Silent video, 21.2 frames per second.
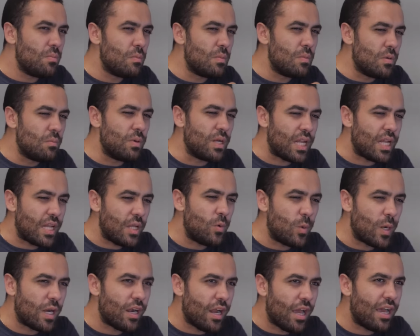but
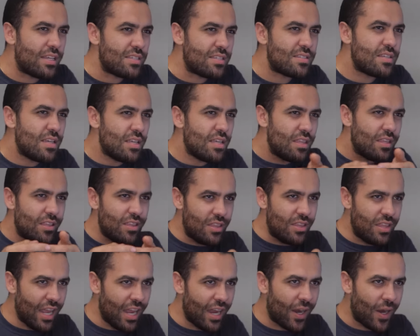whereas
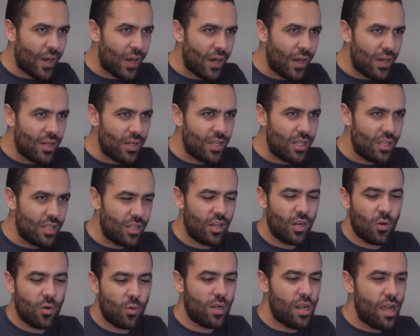there, you
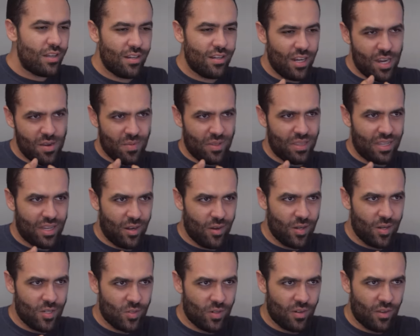know, we're not talking about the
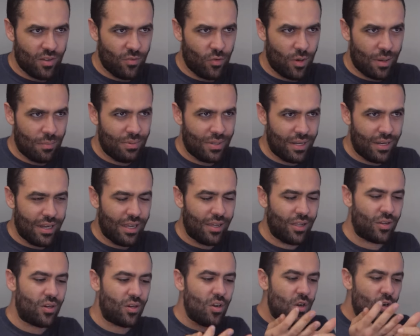carriage of a weapon in
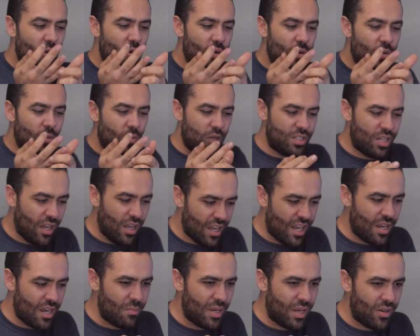Heller, we're
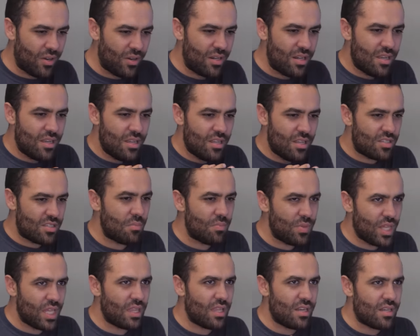talking about
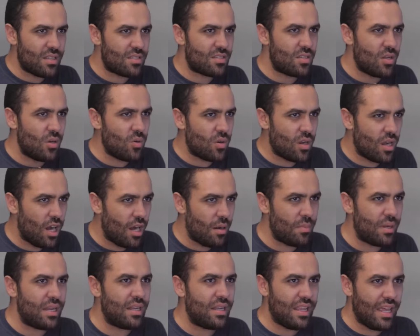something that is so
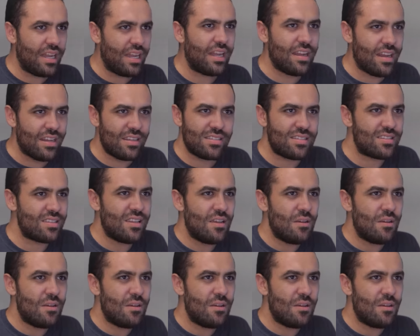common that it is